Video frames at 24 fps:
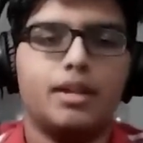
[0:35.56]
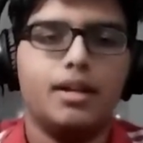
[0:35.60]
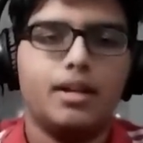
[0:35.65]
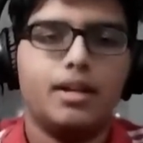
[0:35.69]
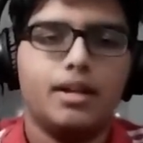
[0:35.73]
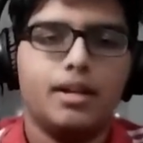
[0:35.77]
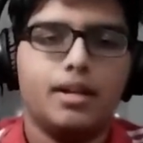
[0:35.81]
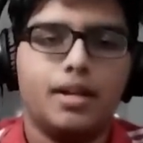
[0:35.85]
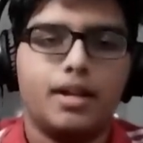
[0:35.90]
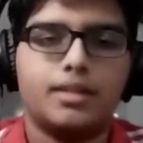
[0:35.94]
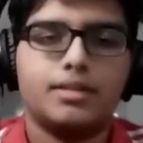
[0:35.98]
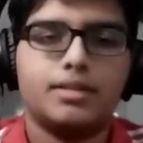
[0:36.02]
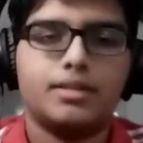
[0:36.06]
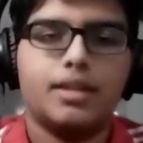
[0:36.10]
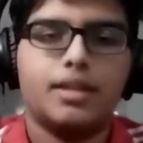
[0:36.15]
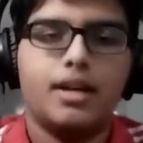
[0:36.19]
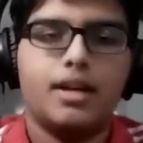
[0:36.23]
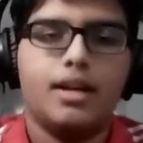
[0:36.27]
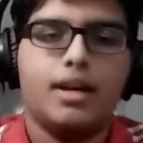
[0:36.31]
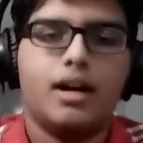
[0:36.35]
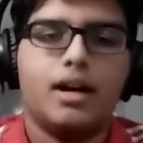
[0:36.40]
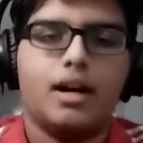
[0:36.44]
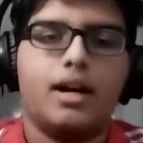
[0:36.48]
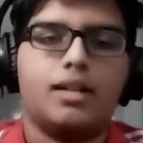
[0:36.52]
it's
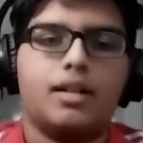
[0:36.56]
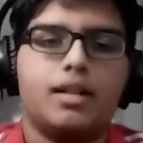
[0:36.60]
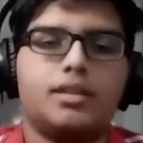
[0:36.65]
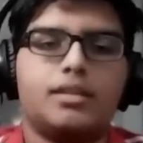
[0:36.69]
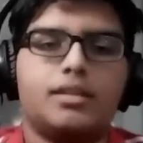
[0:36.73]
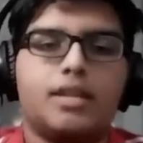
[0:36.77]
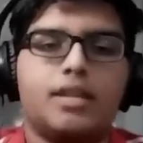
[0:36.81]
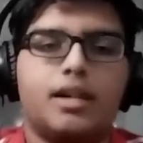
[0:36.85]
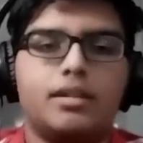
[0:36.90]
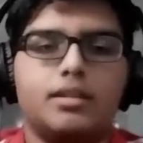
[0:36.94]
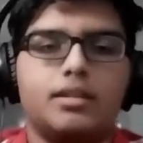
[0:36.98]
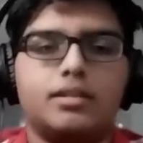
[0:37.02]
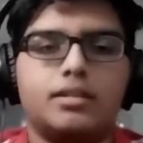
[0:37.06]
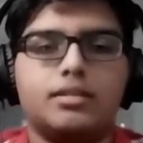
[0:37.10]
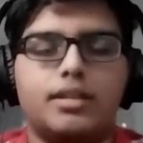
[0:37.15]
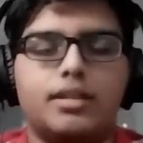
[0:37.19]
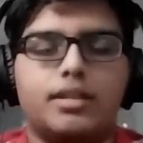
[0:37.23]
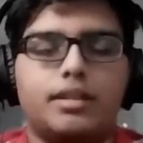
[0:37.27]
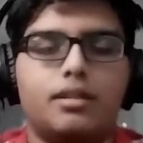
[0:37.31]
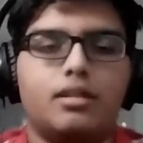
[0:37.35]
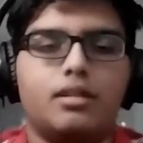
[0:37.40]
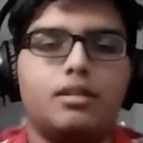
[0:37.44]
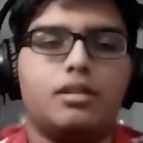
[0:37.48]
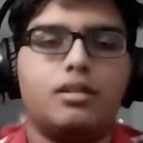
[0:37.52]
the tendency
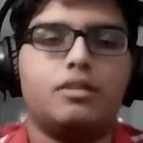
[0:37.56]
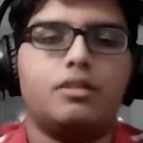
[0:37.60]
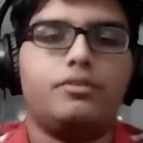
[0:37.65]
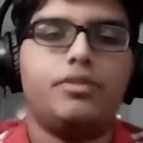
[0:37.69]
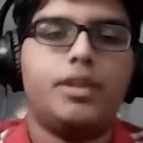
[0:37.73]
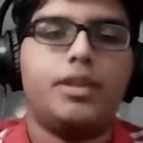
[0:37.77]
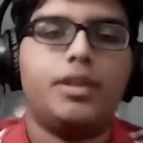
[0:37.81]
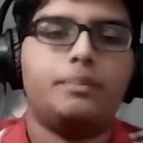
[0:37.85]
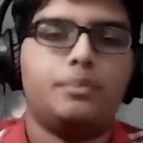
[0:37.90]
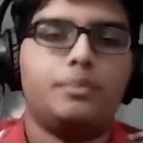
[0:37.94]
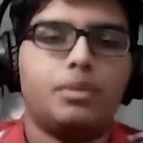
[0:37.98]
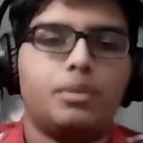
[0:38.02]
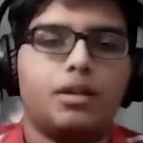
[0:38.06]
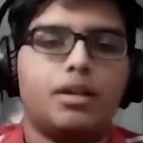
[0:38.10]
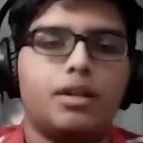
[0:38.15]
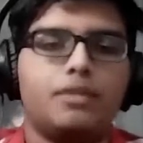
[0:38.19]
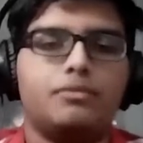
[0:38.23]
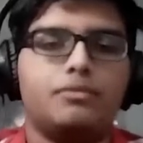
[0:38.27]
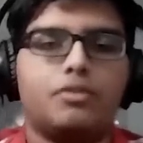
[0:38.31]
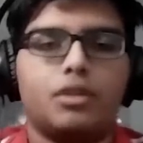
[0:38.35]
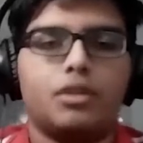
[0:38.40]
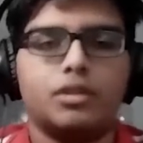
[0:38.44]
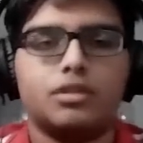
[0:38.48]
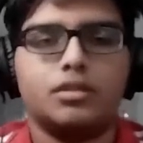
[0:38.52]
of implied
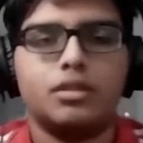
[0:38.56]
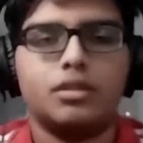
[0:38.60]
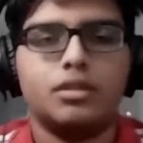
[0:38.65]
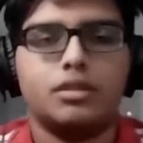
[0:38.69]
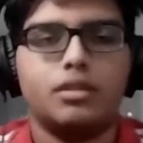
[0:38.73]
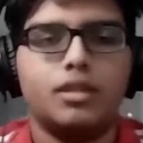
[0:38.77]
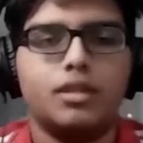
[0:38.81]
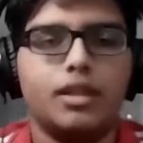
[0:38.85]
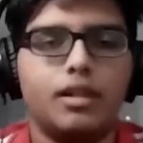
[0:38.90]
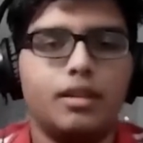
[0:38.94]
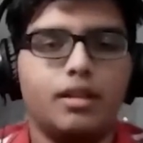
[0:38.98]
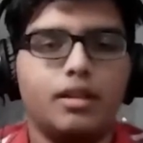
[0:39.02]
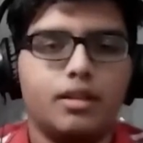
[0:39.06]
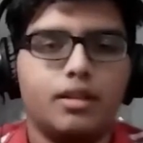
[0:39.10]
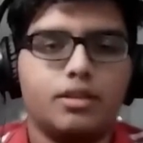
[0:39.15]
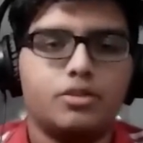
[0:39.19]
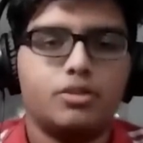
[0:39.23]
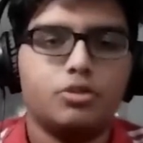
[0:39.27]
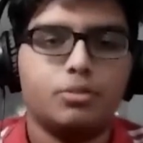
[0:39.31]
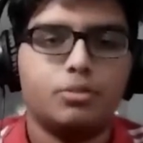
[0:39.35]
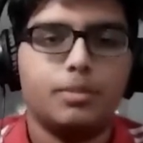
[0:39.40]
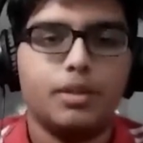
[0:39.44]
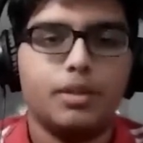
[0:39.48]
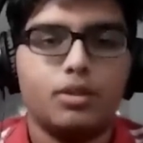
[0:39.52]
volatility to
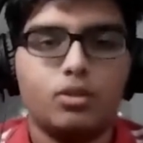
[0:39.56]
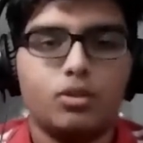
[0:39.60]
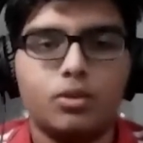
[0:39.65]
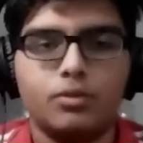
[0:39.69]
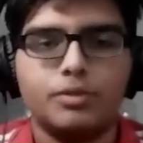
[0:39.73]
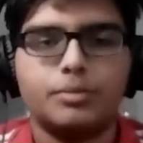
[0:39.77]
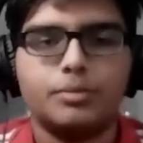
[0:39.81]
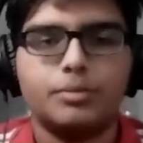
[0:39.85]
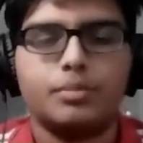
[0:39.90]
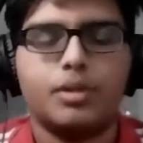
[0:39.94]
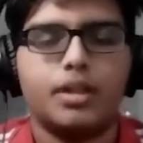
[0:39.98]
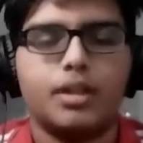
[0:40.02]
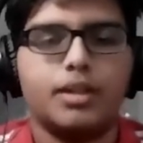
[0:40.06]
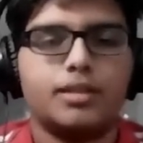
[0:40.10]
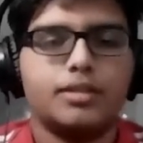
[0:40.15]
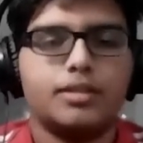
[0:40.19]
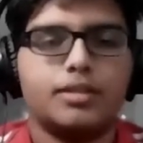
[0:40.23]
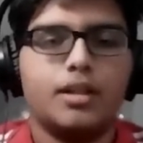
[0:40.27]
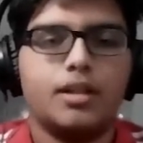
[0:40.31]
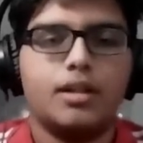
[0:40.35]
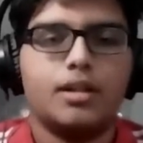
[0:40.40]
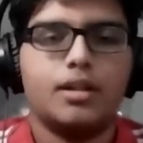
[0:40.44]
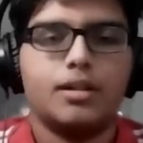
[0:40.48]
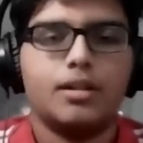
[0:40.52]
be overpriced
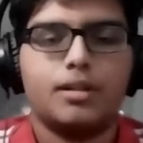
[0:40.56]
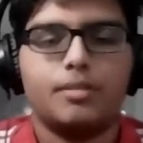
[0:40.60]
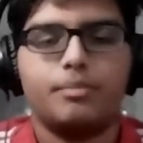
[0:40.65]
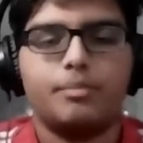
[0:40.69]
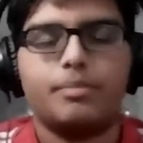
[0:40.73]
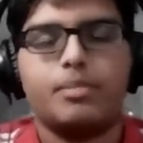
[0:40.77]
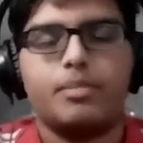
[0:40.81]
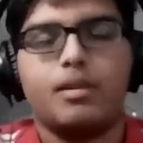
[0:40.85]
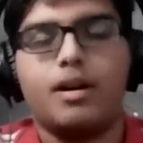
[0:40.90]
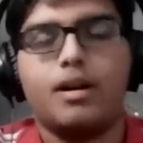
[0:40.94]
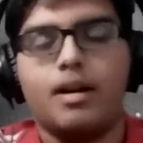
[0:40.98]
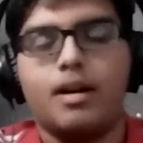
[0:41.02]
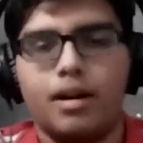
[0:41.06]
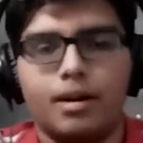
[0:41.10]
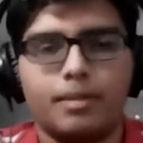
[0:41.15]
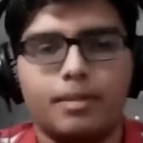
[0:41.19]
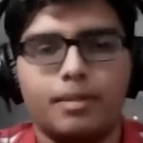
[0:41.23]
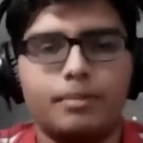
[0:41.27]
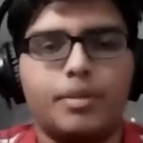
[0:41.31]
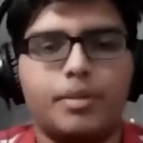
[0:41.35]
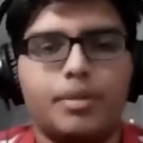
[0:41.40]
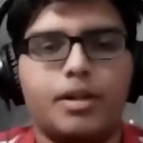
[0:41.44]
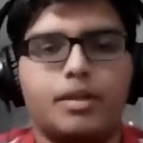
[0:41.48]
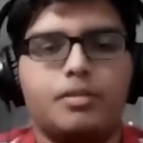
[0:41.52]

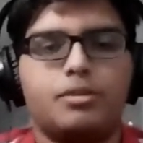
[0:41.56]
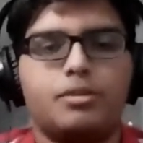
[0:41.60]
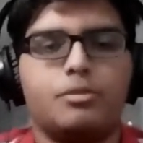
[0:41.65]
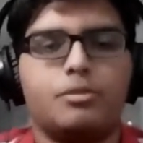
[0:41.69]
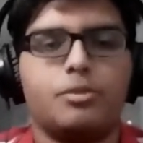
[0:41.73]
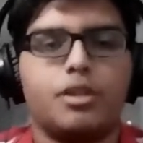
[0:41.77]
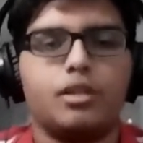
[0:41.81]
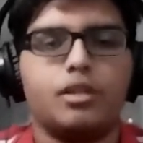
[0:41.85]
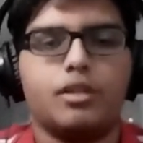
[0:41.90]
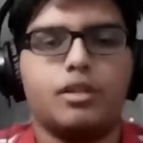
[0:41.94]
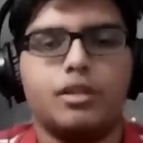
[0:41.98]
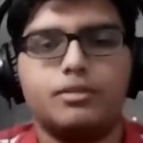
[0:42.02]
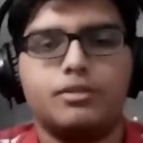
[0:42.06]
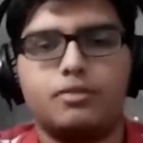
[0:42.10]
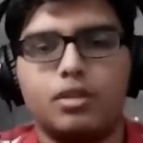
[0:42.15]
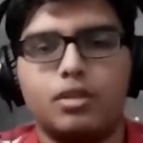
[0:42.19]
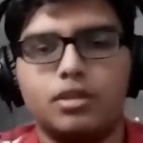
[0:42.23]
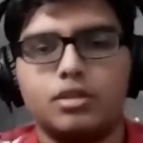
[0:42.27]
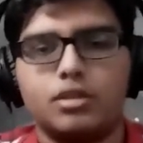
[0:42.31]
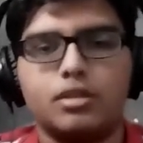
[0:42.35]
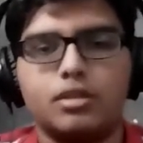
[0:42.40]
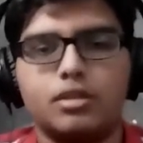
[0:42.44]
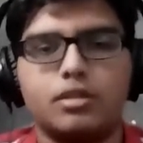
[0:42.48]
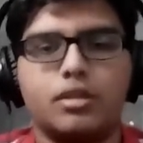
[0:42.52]
compared to realized
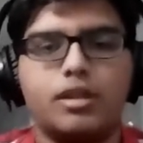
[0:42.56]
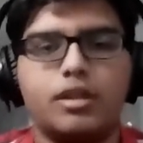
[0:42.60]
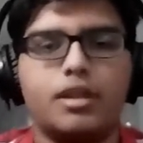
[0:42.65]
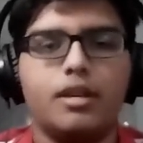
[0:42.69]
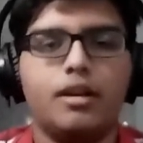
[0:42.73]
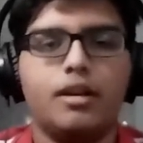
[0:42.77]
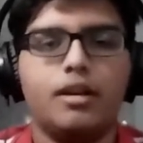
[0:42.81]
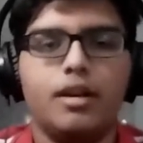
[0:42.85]
volatility.